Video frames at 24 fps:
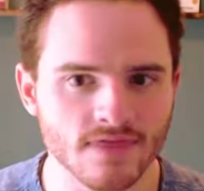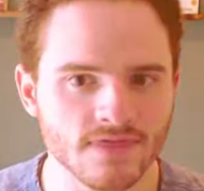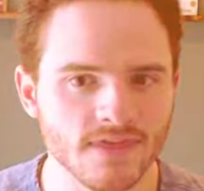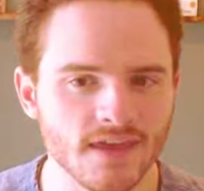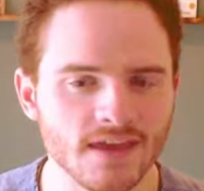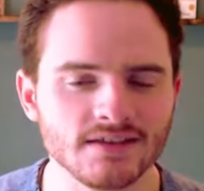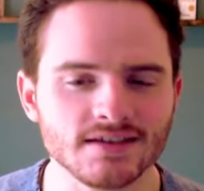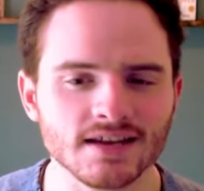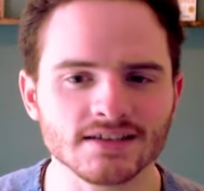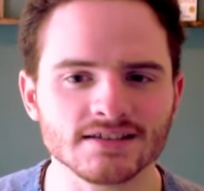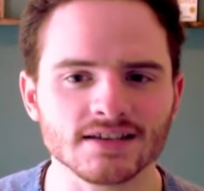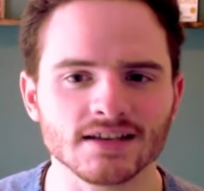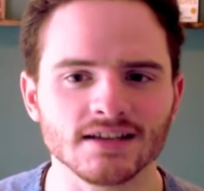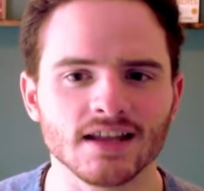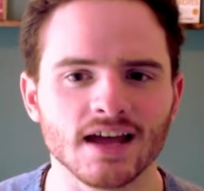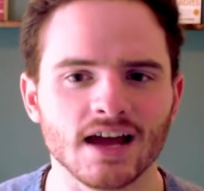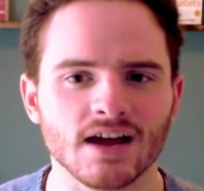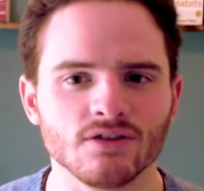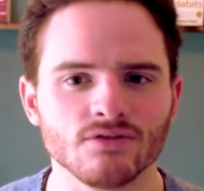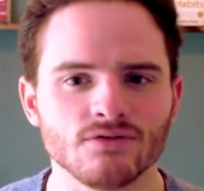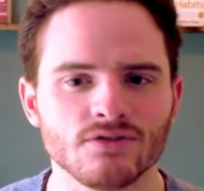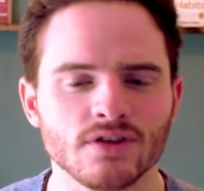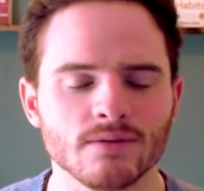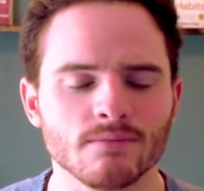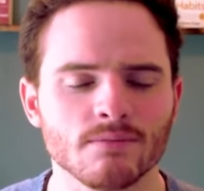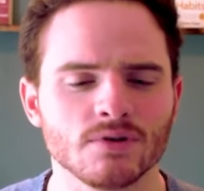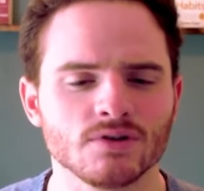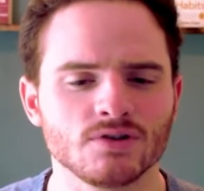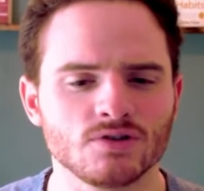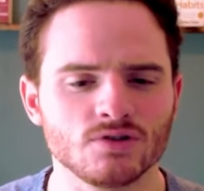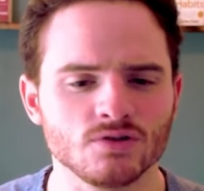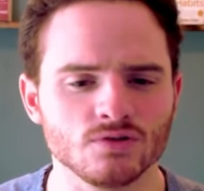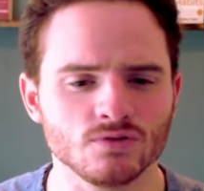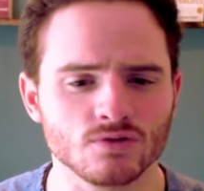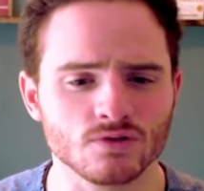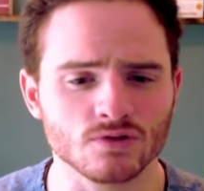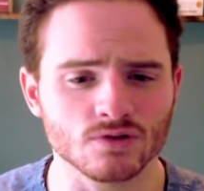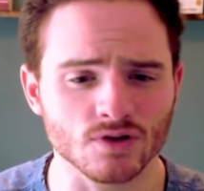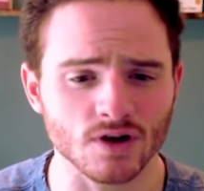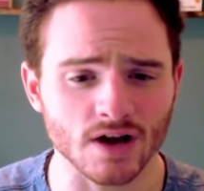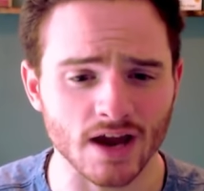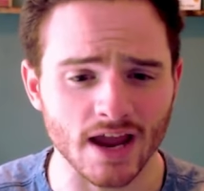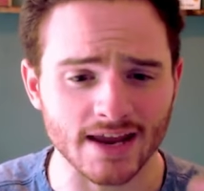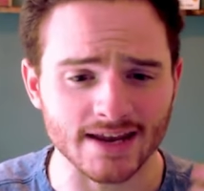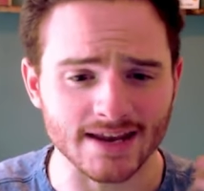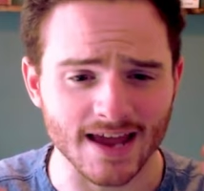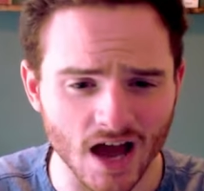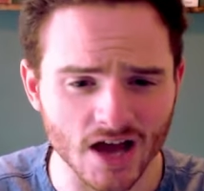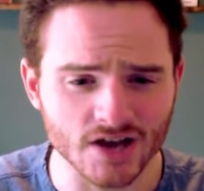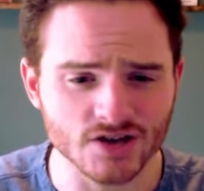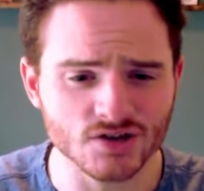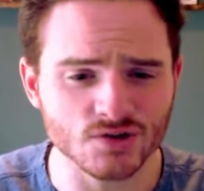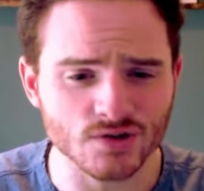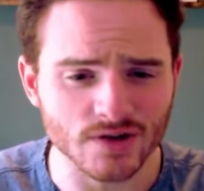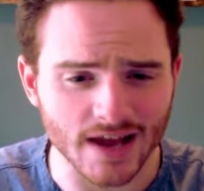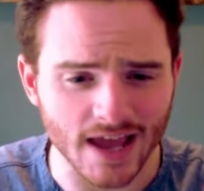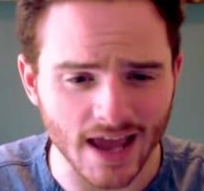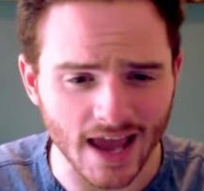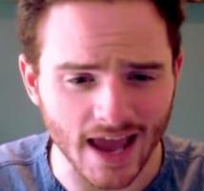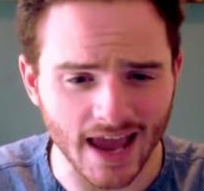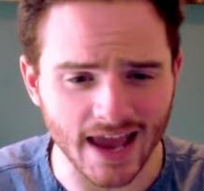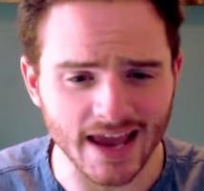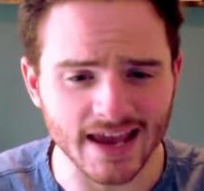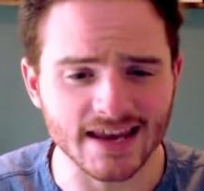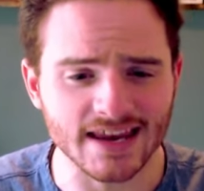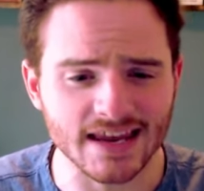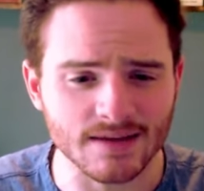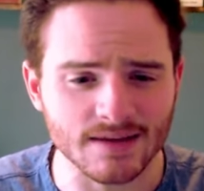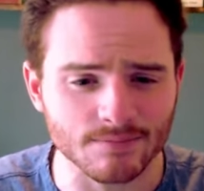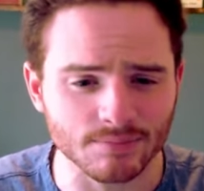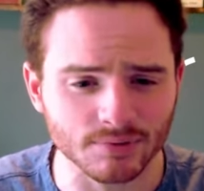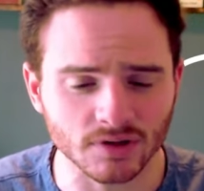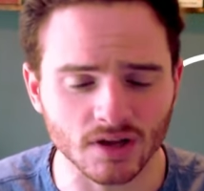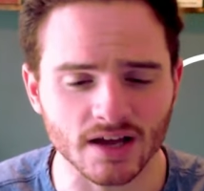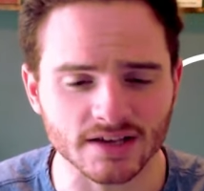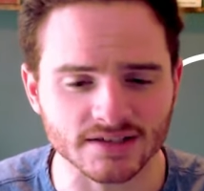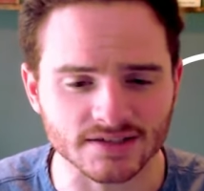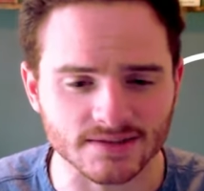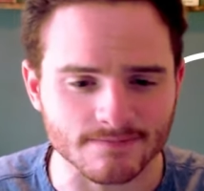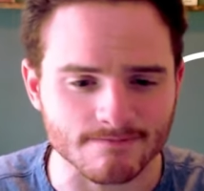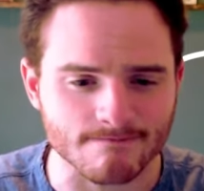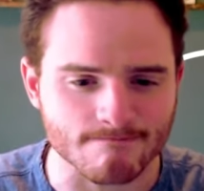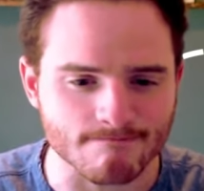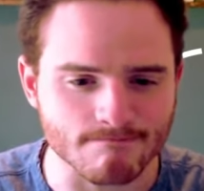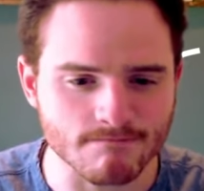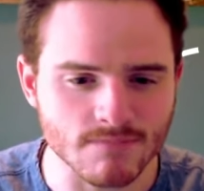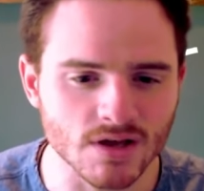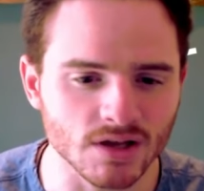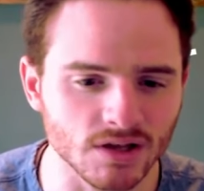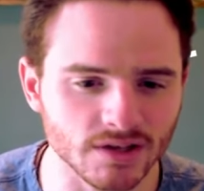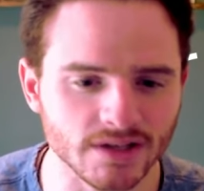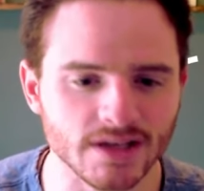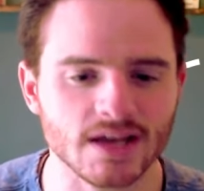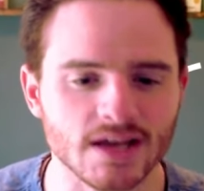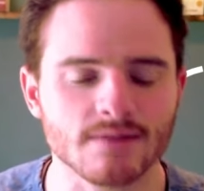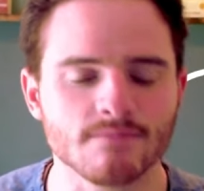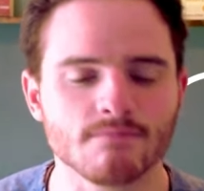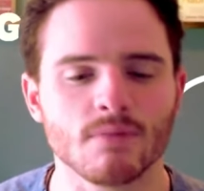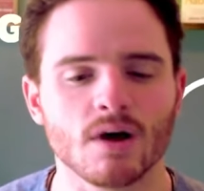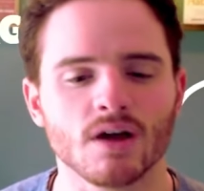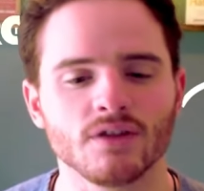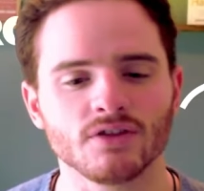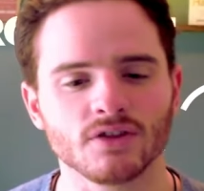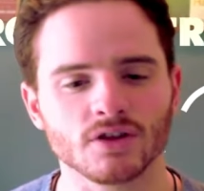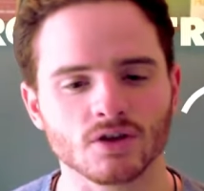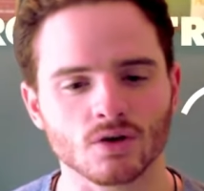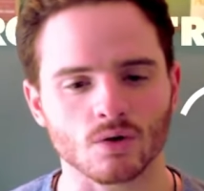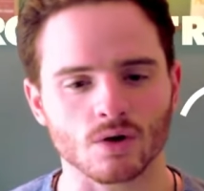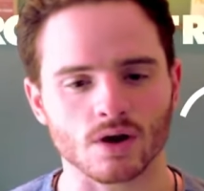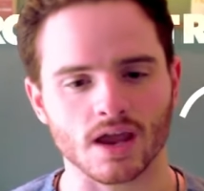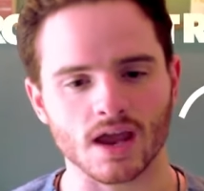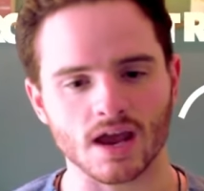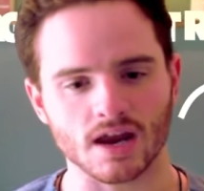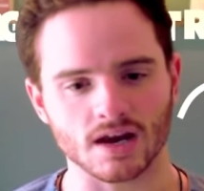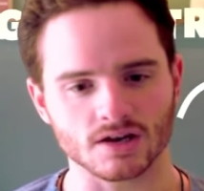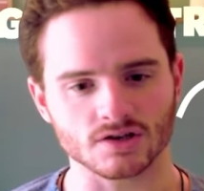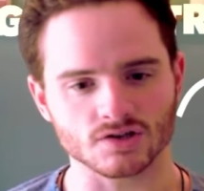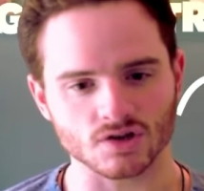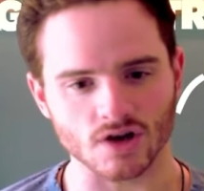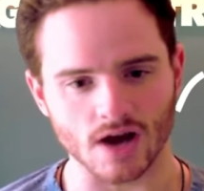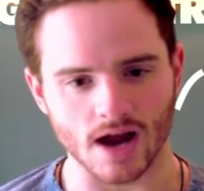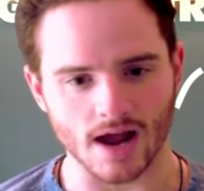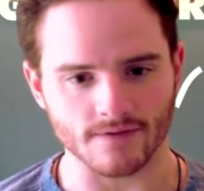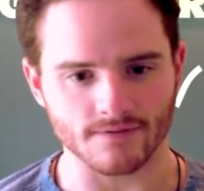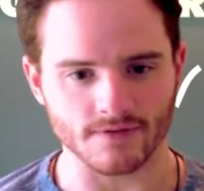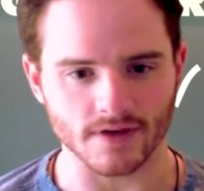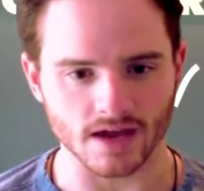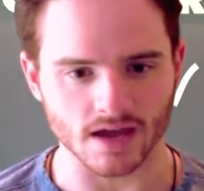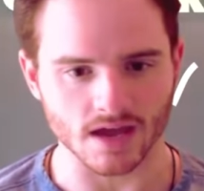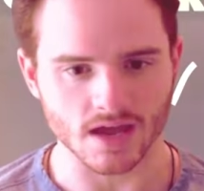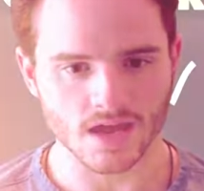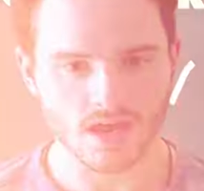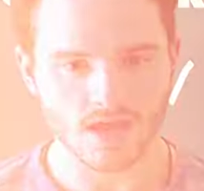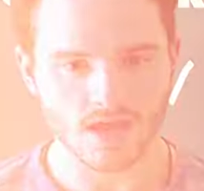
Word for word: This has allowed them to create 180 plus million monthly organic traffic